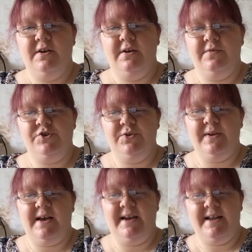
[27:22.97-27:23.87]
of
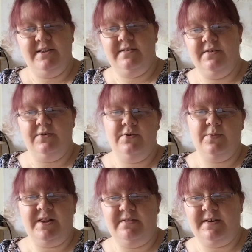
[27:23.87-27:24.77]
July into
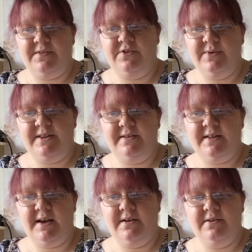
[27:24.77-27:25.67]
Wednesday the
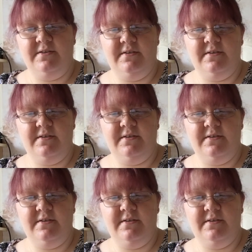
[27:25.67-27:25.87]
22nd,